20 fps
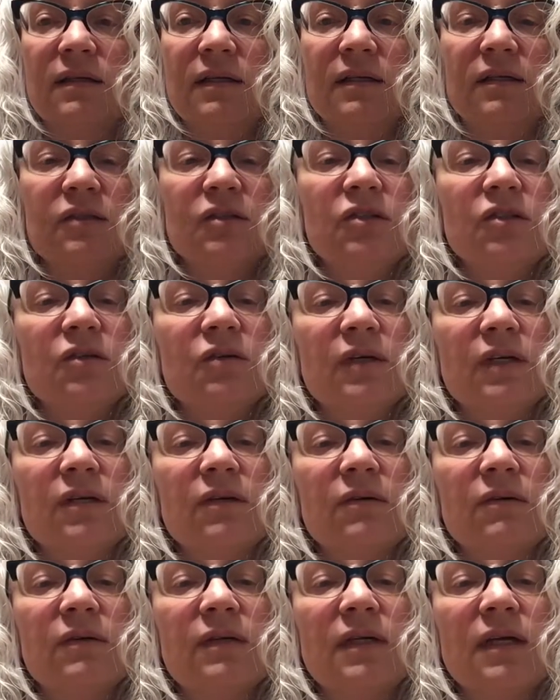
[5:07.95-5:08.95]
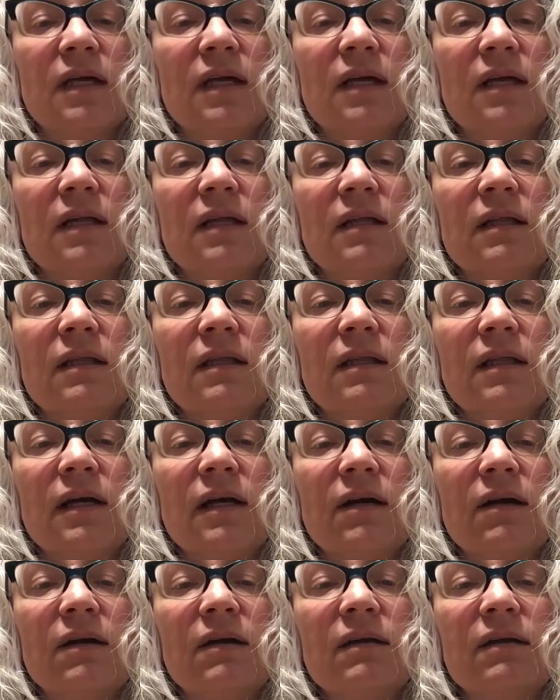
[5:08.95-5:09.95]
I'll show you.
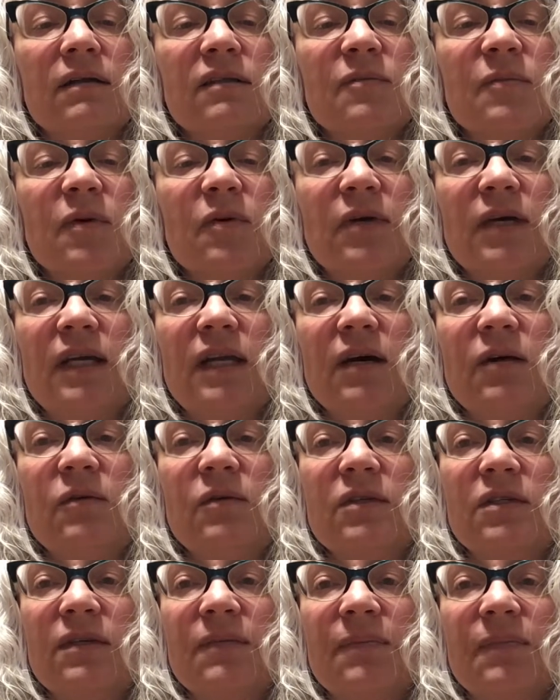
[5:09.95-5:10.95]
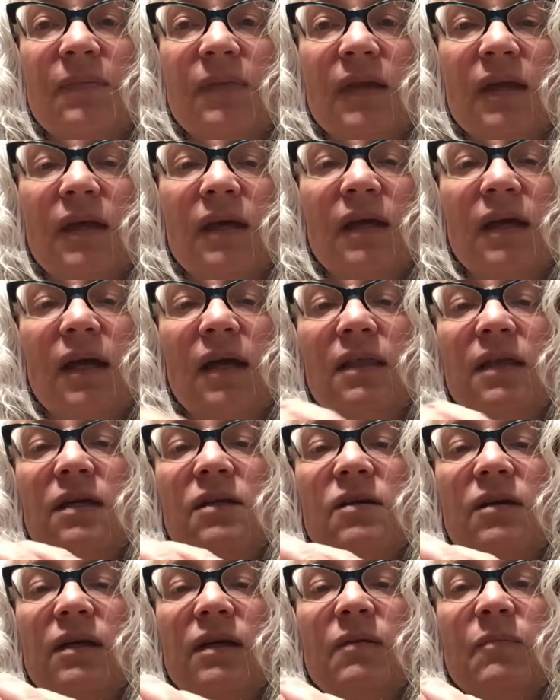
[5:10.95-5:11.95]
There, it's poking out, and then
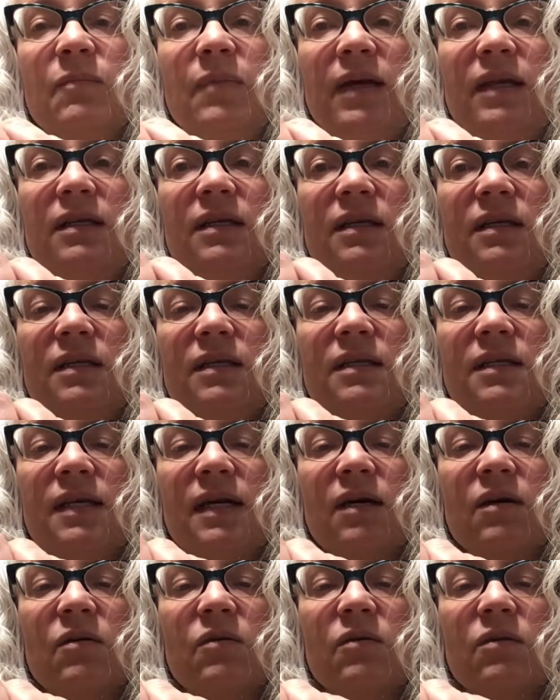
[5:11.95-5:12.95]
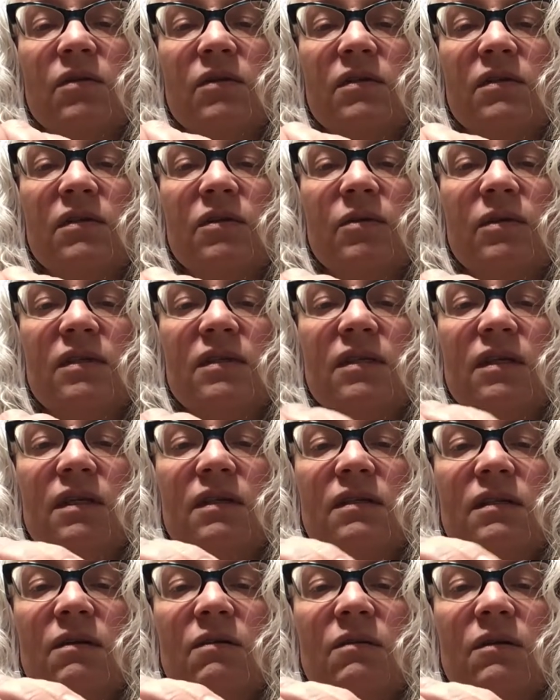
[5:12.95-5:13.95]
you can bend it down so it
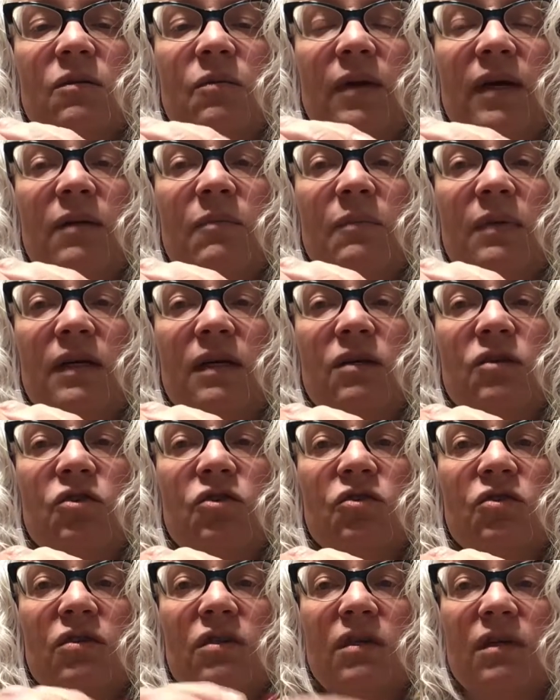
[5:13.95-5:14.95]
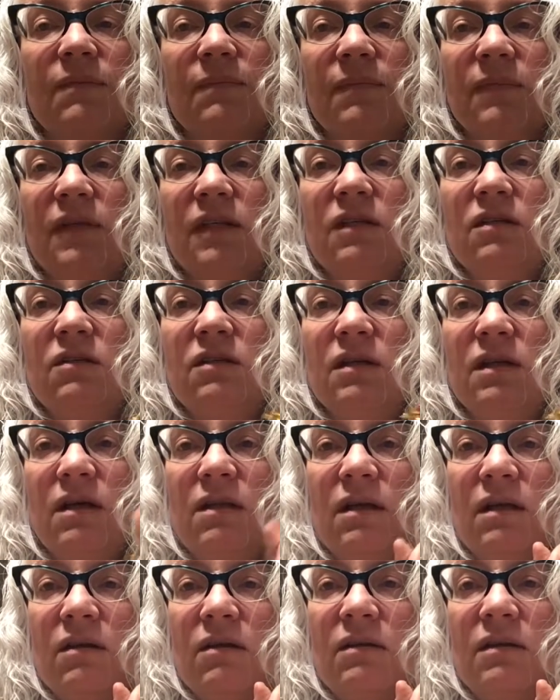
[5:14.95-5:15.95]
sticks out the way a beak should. You see how
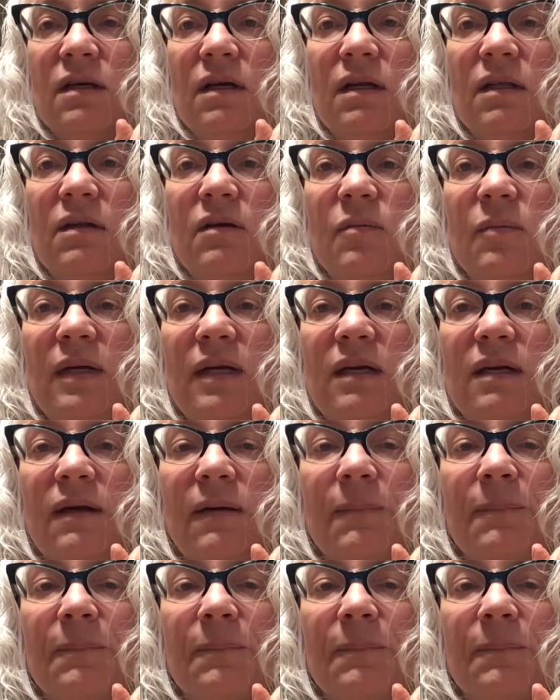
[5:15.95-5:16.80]
that looks like a little beak?